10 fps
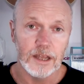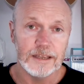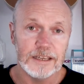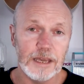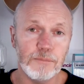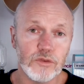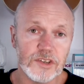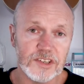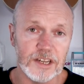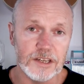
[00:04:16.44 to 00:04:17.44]
keep
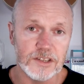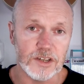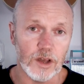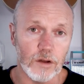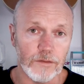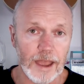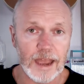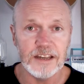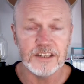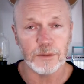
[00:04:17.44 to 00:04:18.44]
receipts of
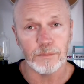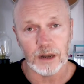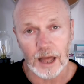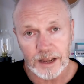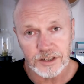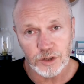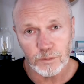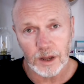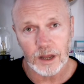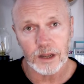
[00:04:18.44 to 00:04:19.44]
any supplies you
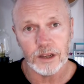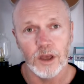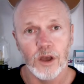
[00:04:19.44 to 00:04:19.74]
buy